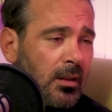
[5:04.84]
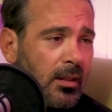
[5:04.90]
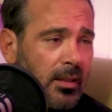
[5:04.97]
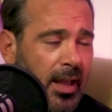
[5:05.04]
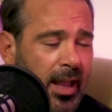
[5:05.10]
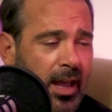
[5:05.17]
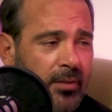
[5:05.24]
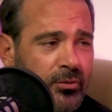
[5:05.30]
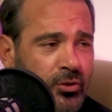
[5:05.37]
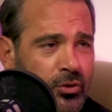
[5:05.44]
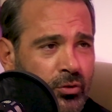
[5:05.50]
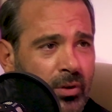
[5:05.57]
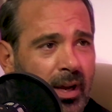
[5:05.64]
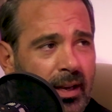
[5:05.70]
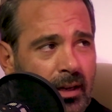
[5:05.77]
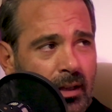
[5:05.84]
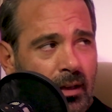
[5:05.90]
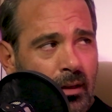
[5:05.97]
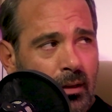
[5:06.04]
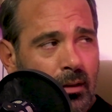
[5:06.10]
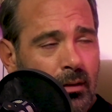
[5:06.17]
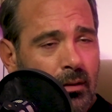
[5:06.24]
they have
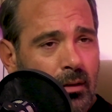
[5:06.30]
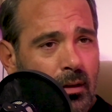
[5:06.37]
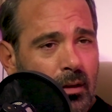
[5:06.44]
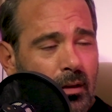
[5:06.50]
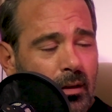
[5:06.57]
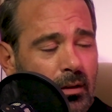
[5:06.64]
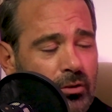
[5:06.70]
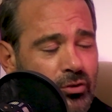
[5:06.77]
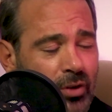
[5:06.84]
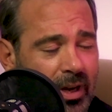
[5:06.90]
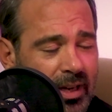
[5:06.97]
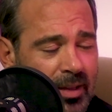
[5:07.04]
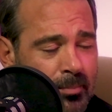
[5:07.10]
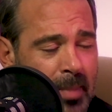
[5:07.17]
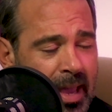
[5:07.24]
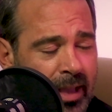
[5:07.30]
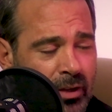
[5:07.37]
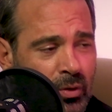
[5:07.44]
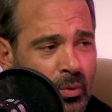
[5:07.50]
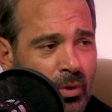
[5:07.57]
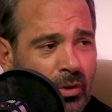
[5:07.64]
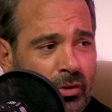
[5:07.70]
training
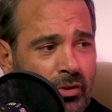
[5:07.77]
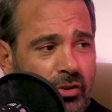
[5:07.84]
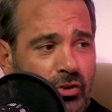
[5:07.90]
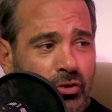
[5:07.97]
manuals,